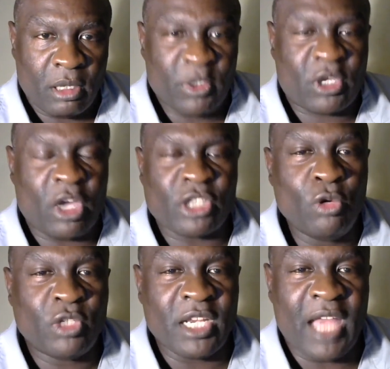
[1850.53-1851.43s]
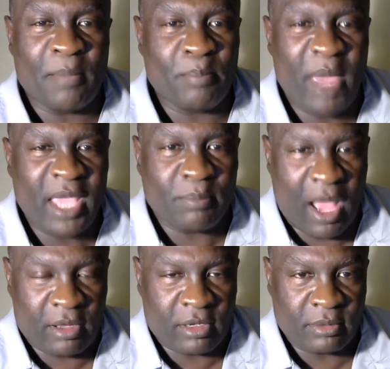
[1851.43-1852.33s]
because you did not make
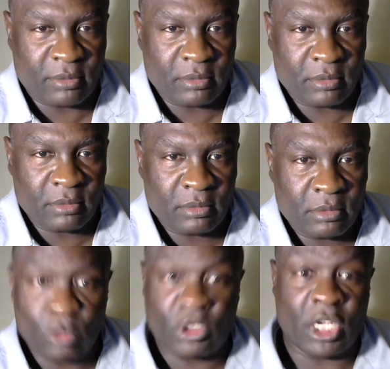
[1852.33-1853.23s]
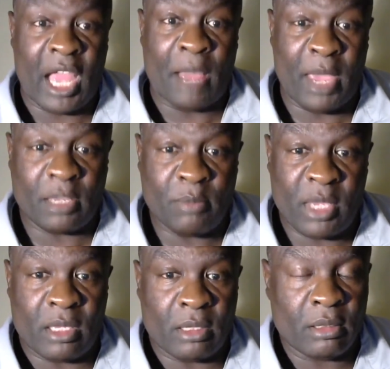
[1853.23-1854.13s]
Malcolm. You did not make
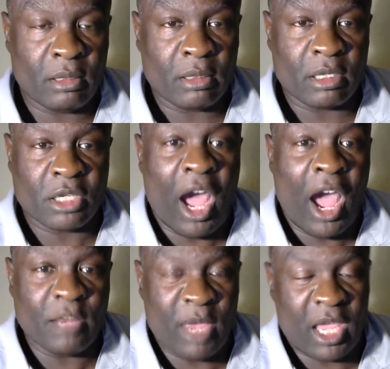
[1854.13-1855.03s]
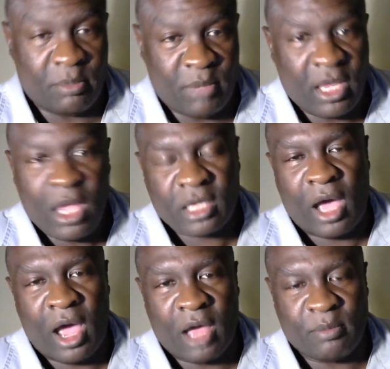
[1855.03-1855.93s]
me. God made me.
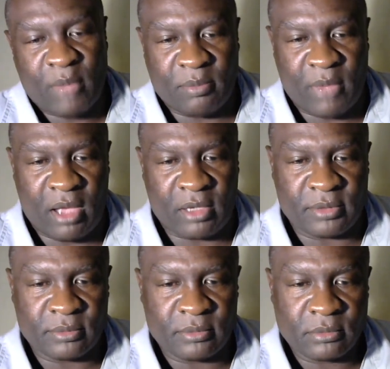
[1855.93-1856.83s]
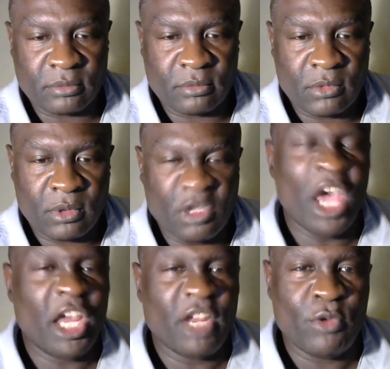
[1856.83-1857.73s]
God made Malcolm.
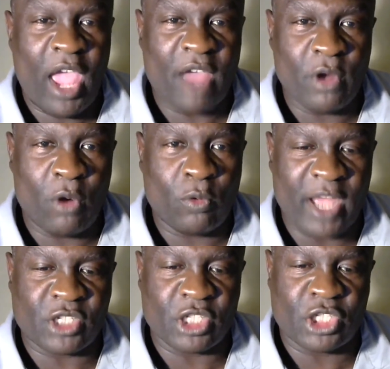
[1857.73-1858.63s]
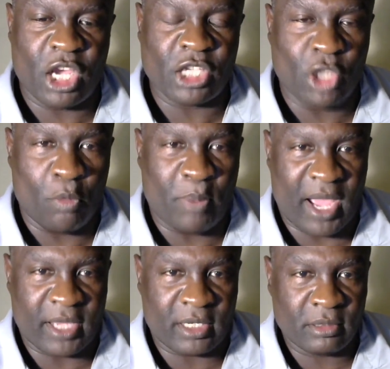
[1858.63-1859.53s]
None of you have no right to judge
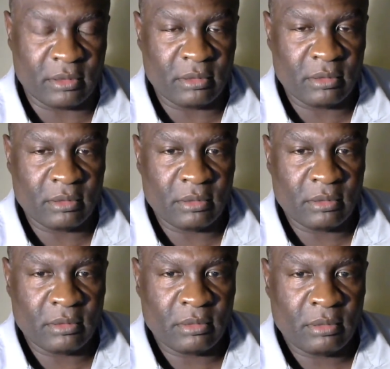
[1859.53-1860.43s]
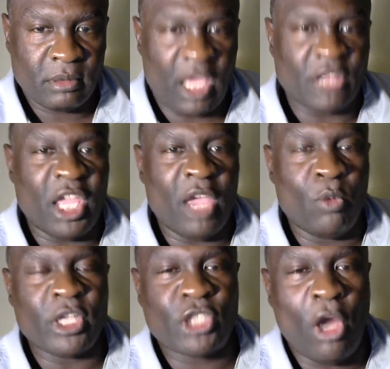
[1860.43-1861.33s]
nobody. And then when it's